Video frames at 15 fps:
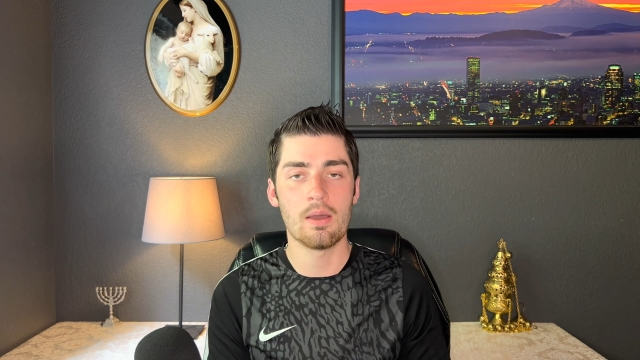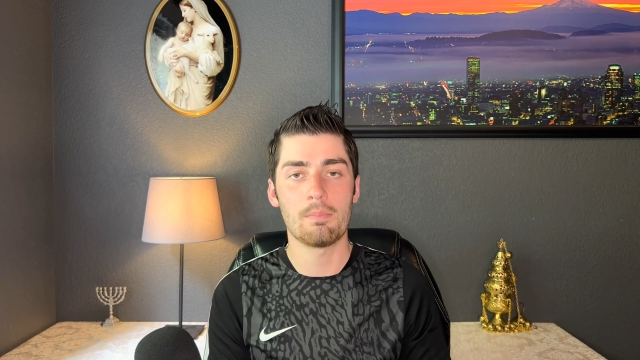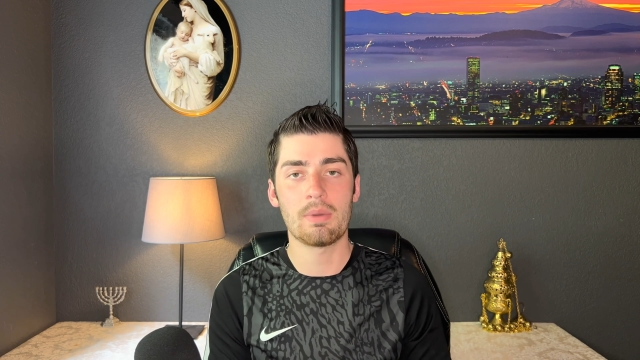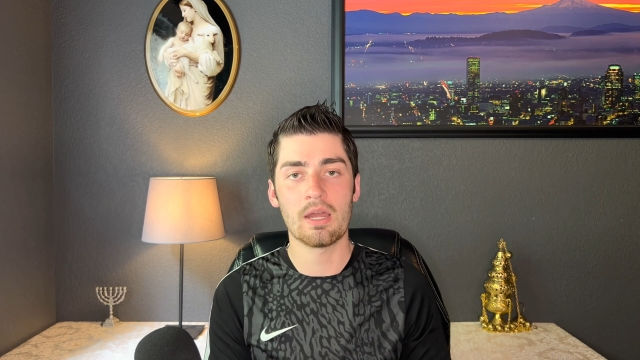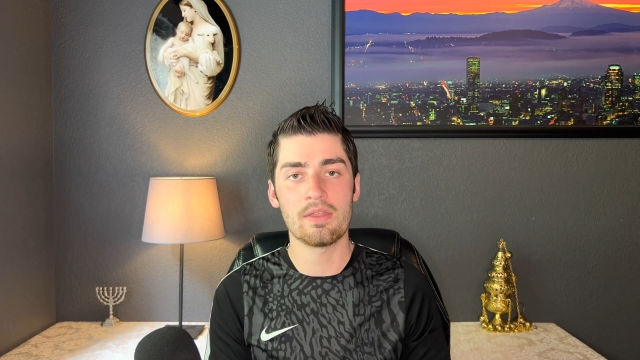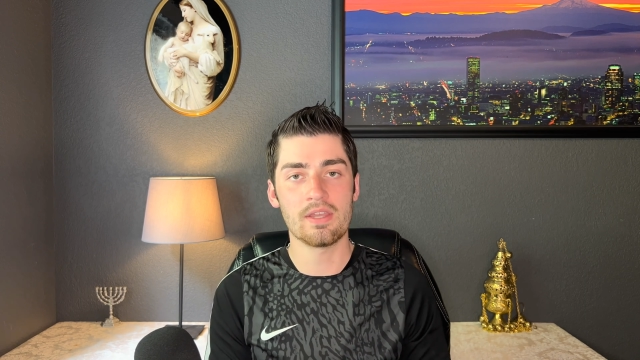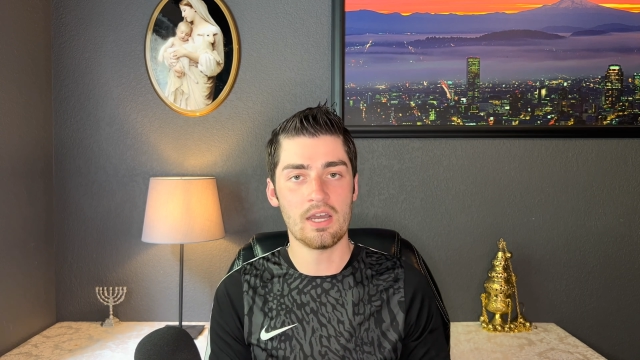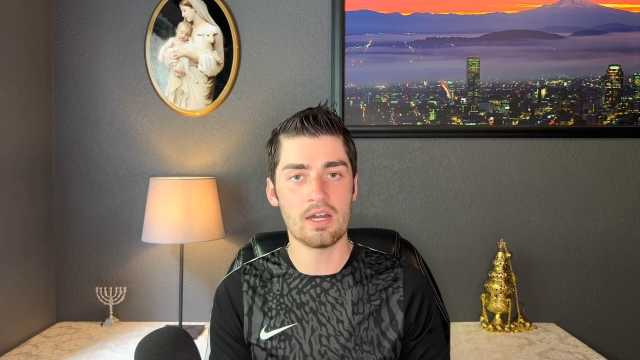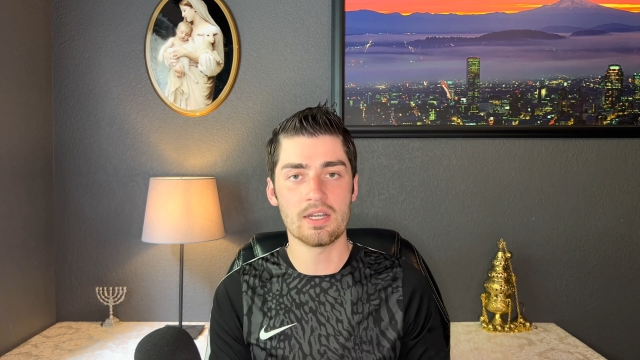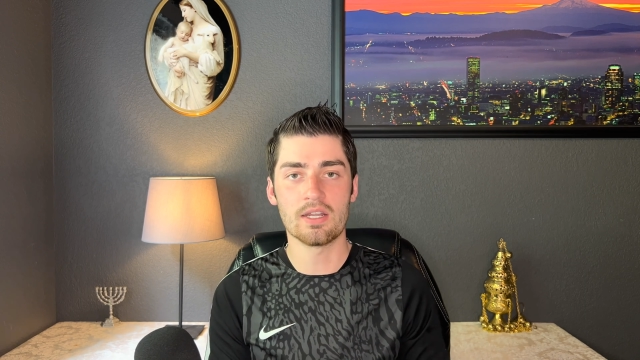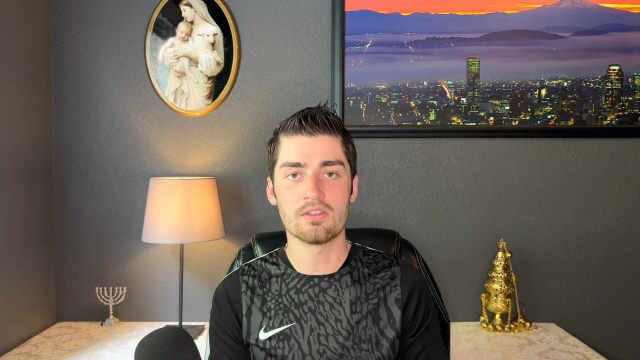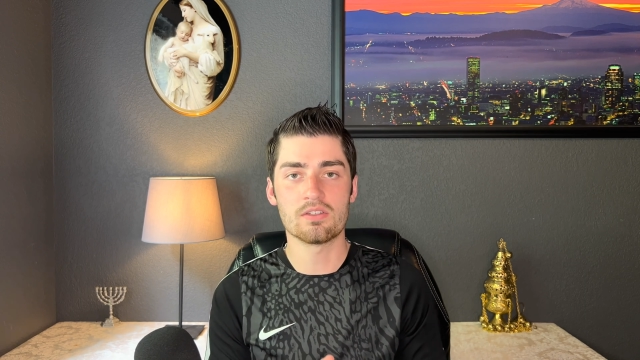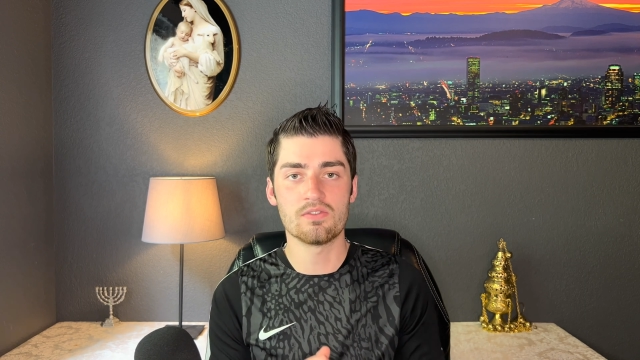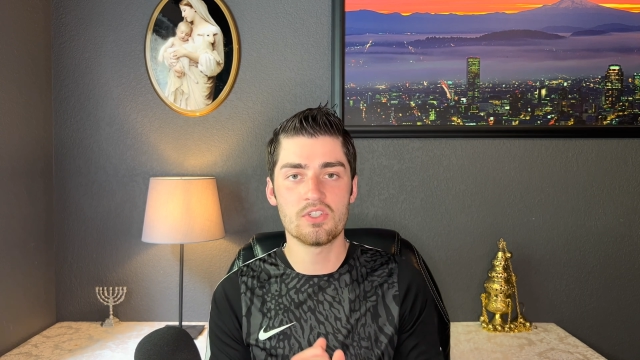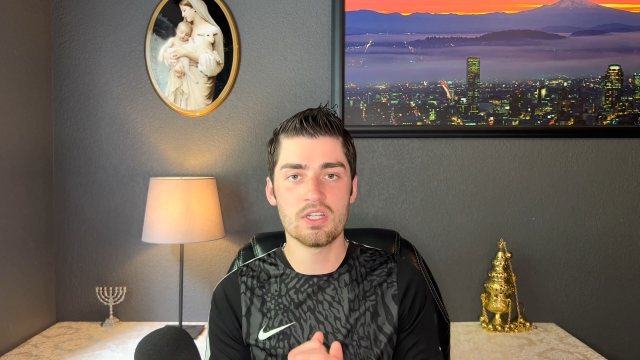by the
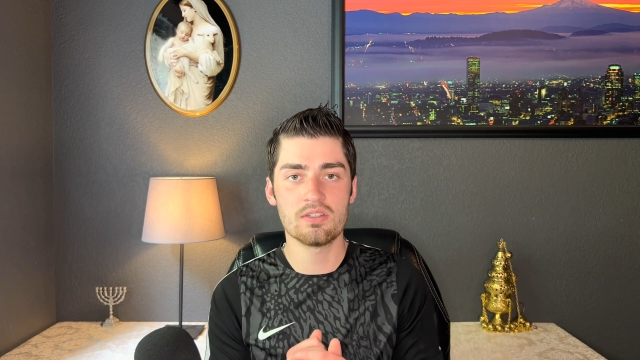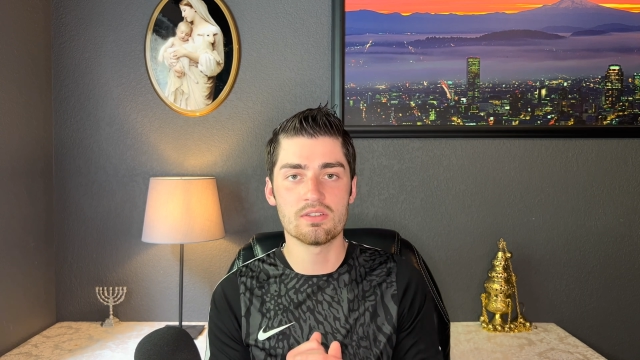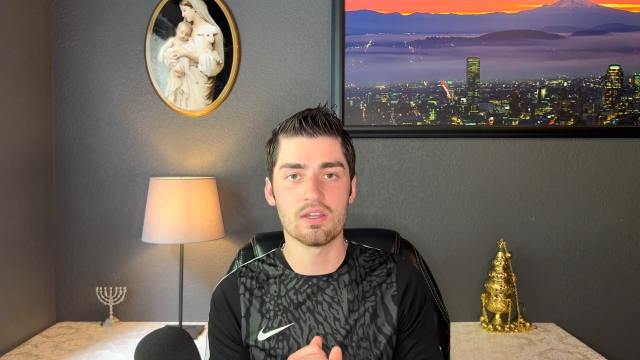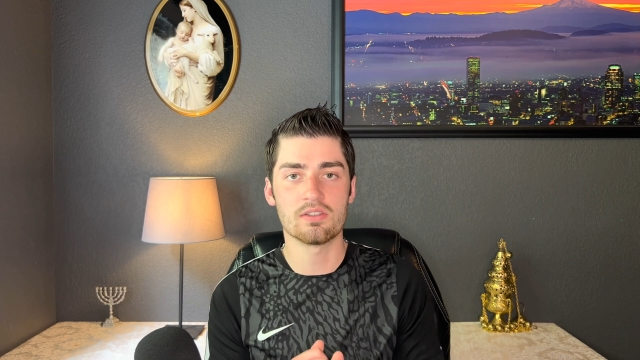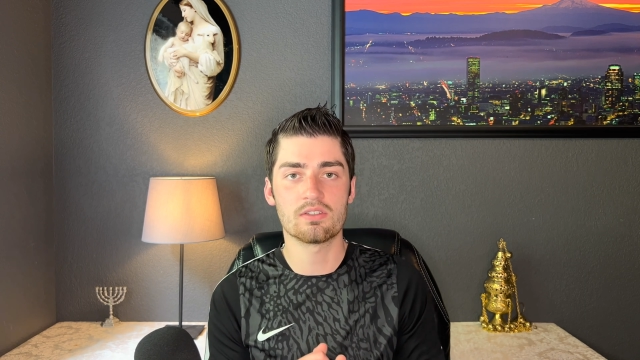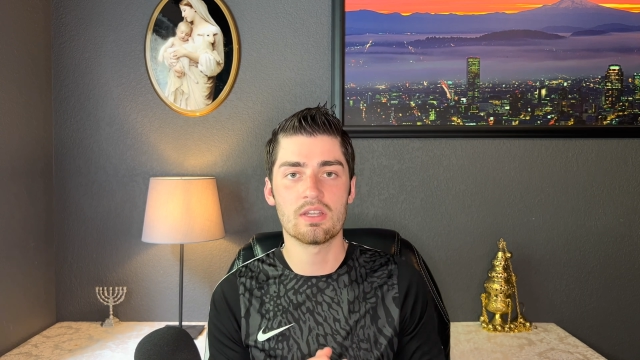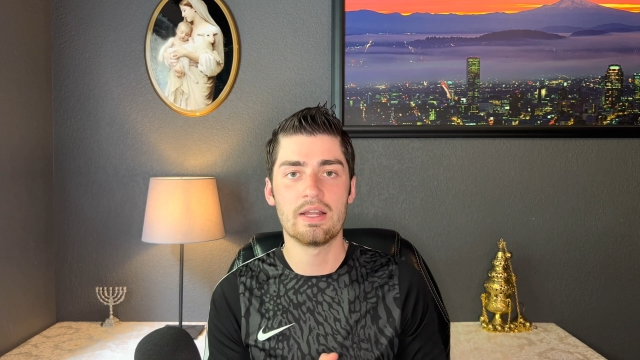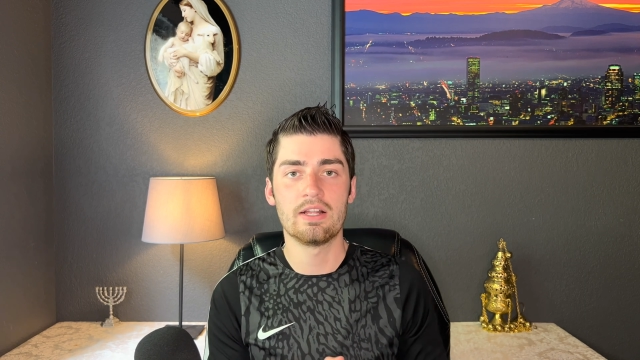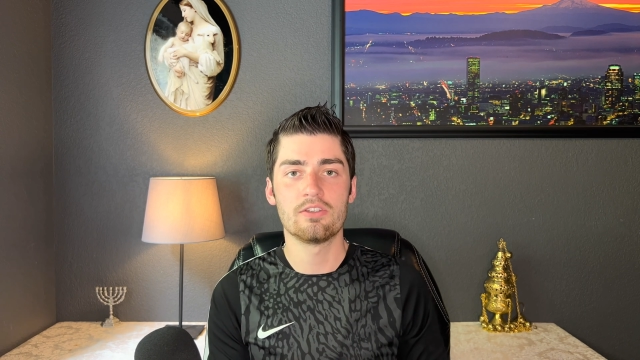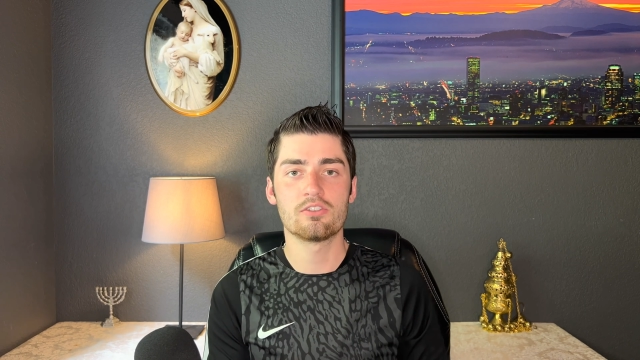audience of Jesus.